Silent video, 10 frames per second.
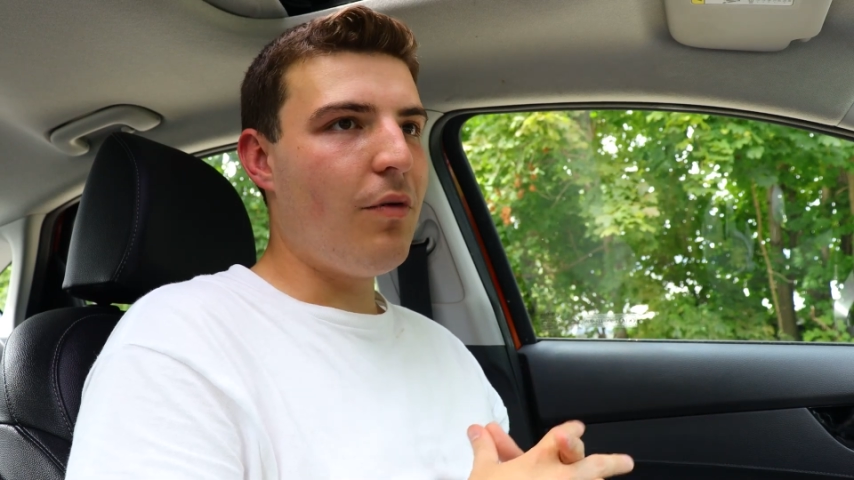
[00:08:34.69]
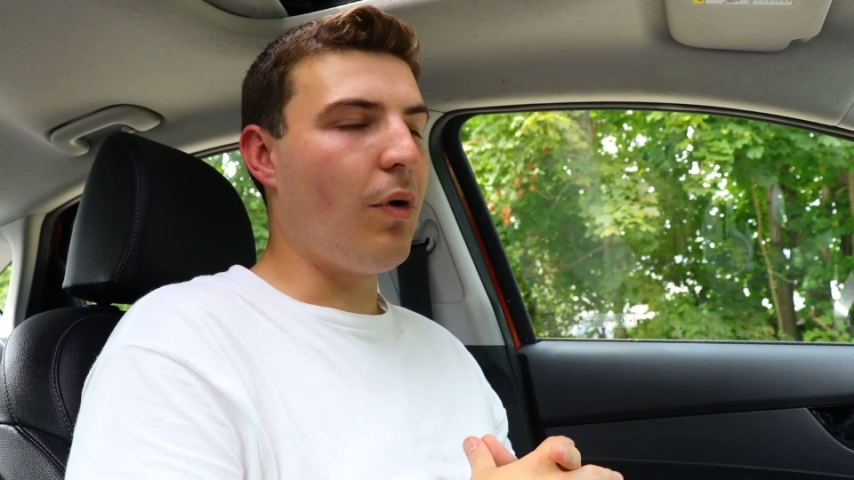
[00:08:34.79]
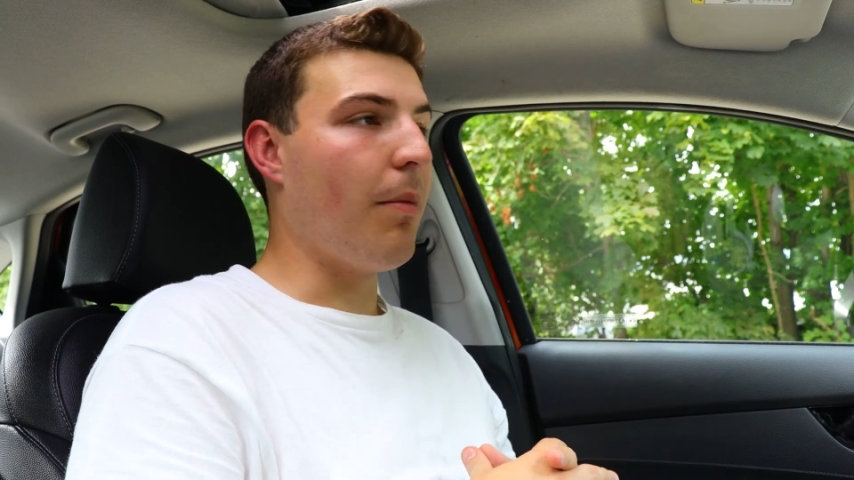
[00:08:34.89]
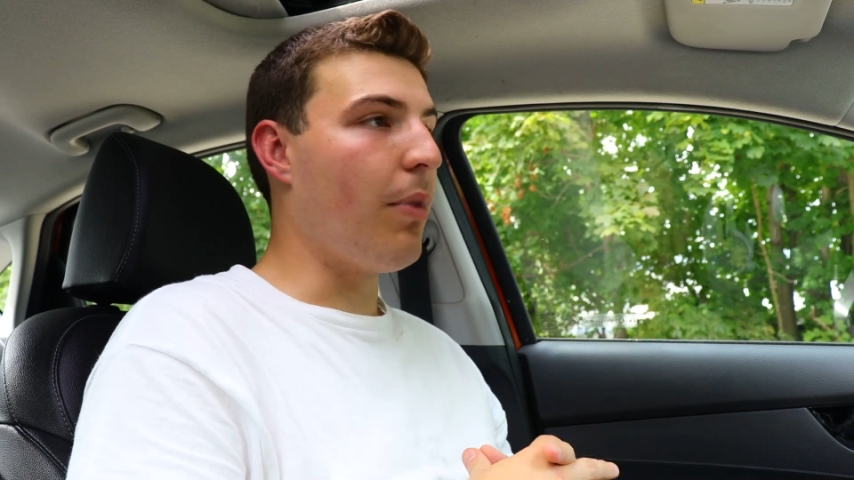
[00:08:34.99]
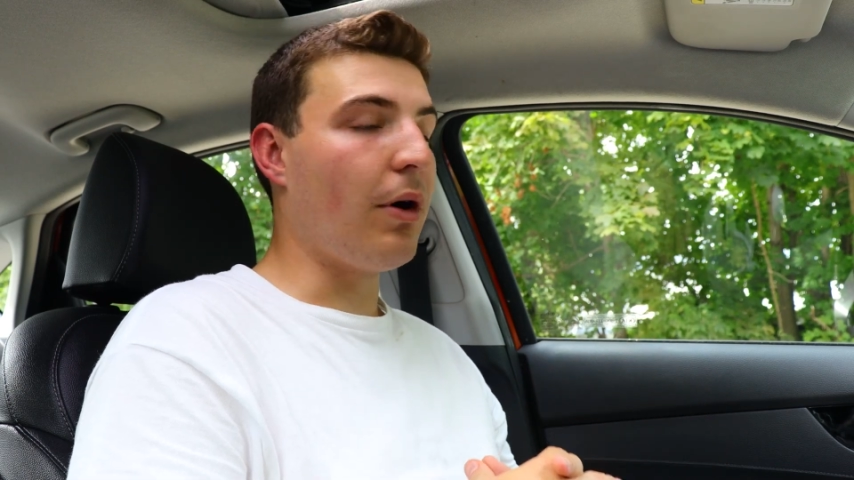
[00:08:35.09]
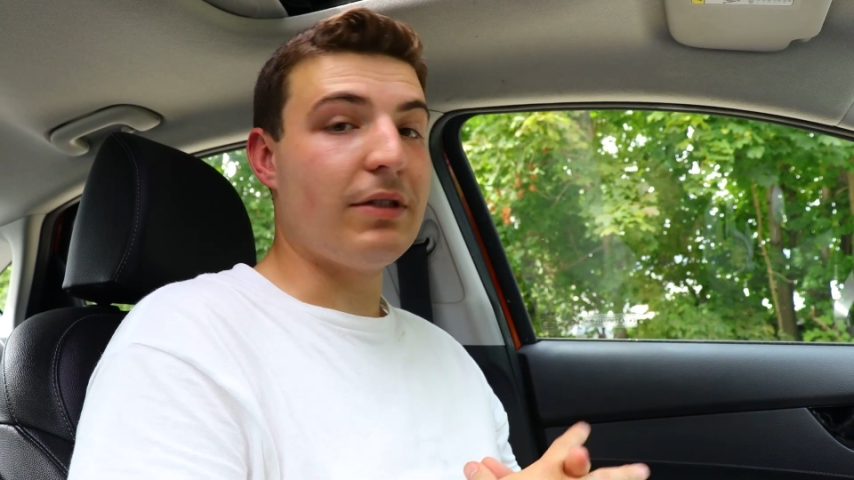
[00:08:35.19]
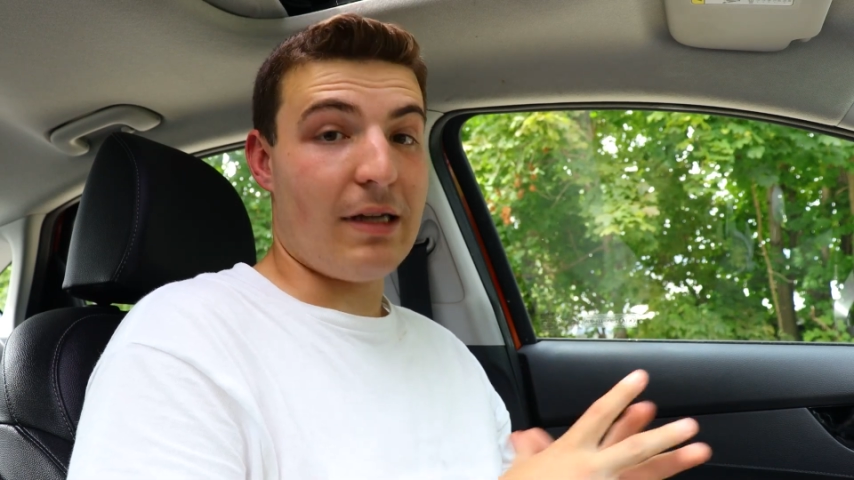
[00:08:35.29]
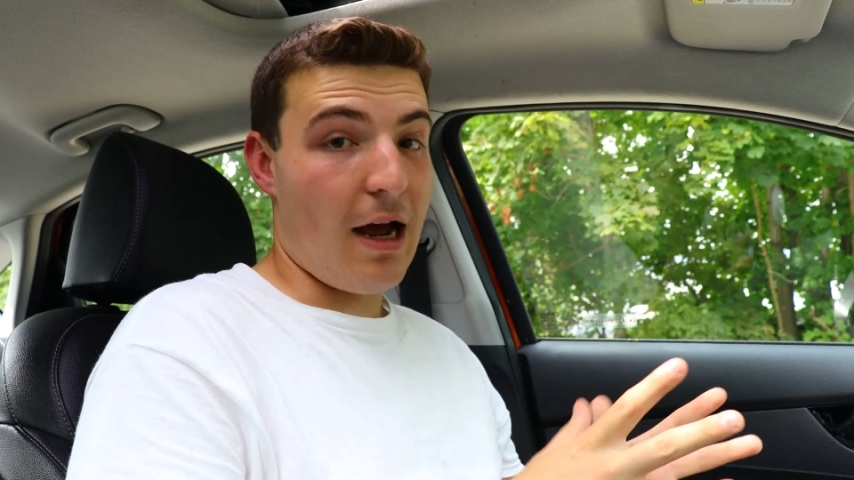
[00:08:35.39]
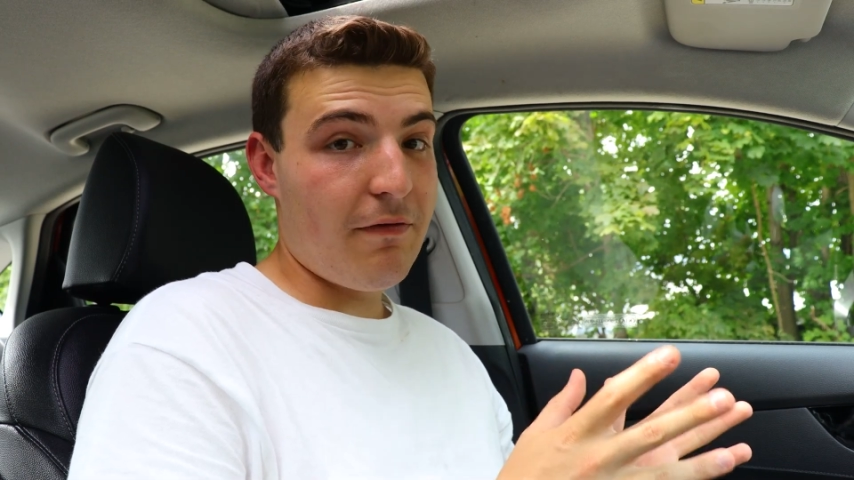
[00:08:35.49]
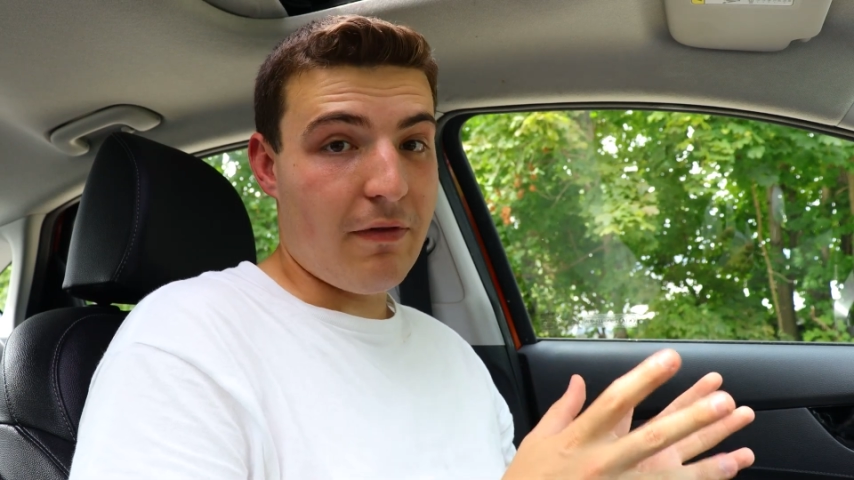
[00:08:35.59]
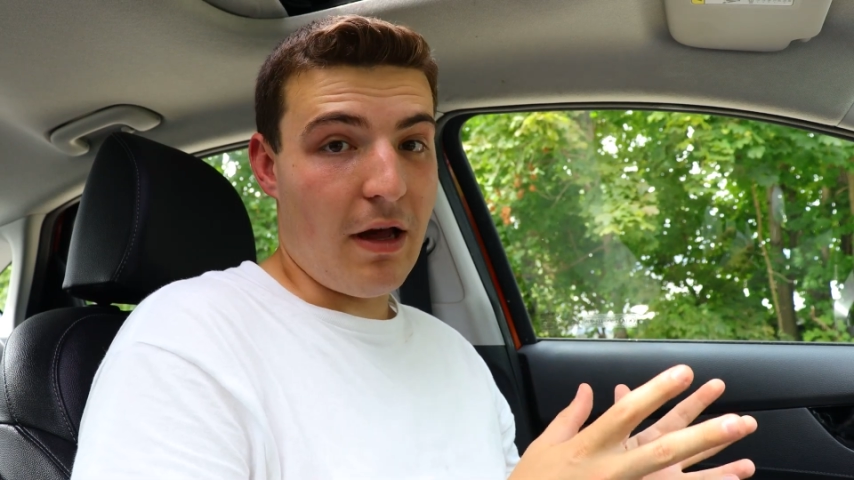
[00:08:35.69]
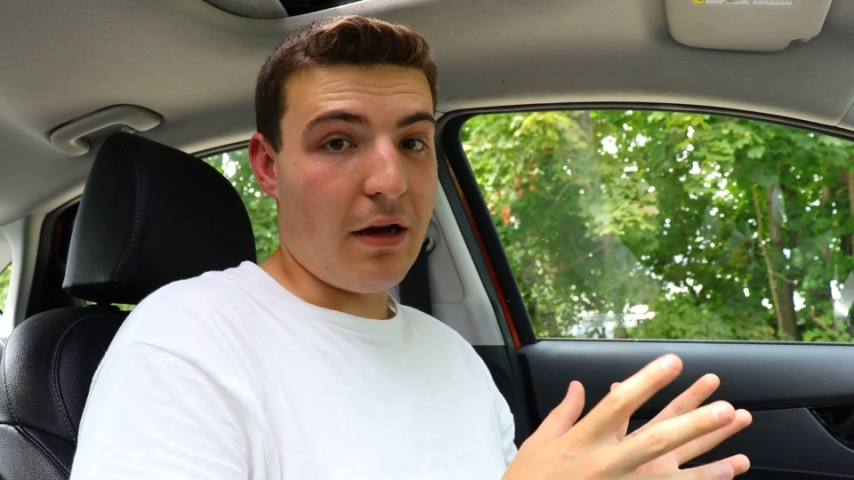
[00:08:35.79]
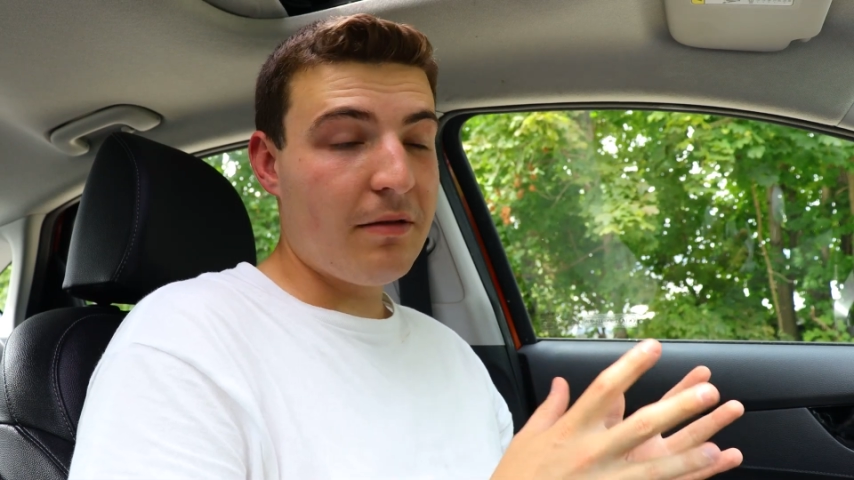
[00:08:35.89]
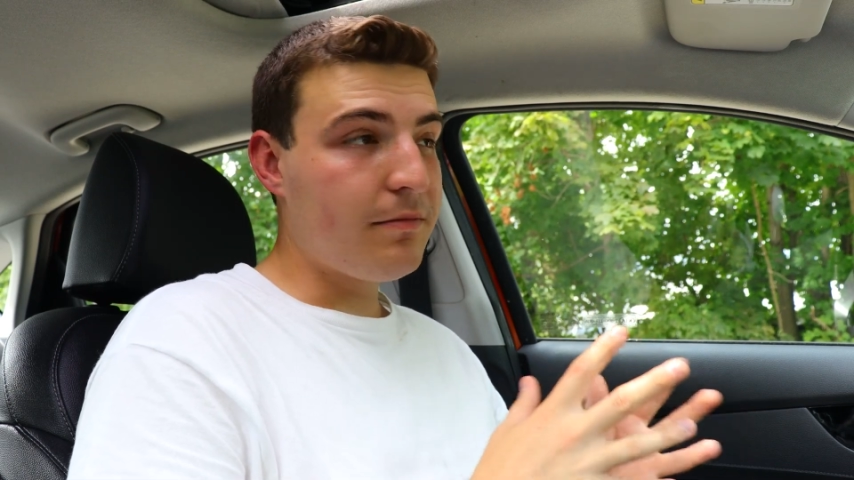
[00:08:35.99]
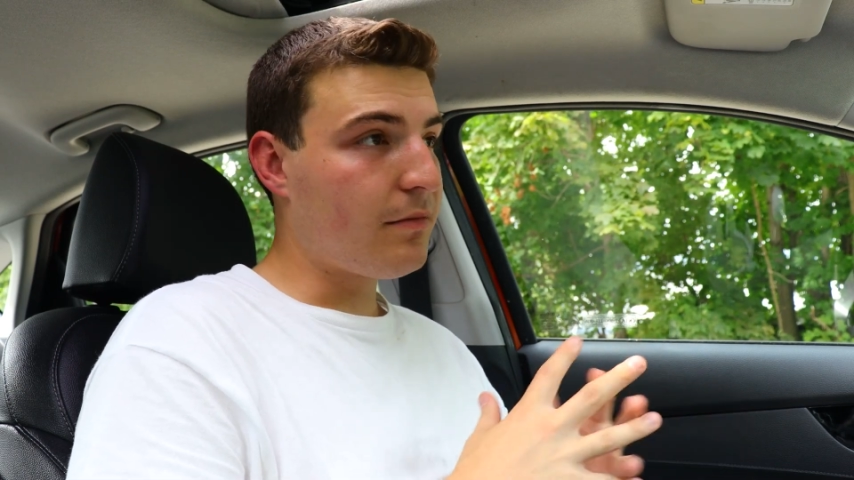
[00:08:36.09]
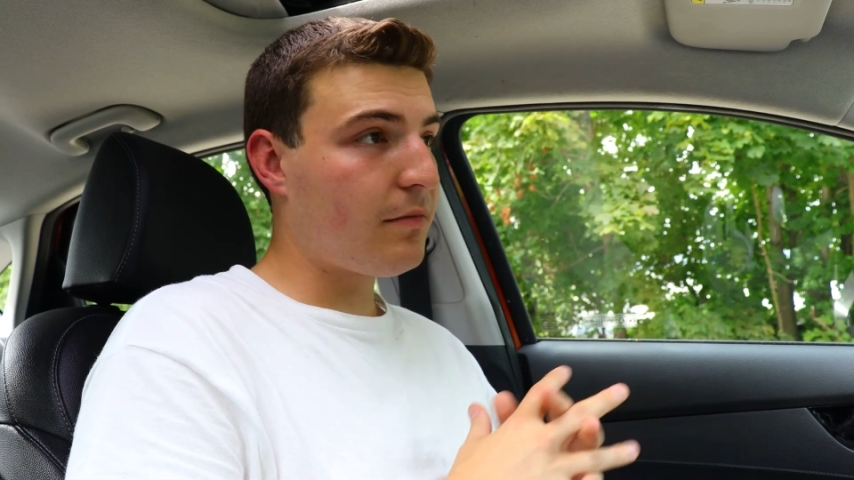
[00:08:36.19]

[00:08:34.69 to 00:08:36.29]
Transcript: where a bird's not flying,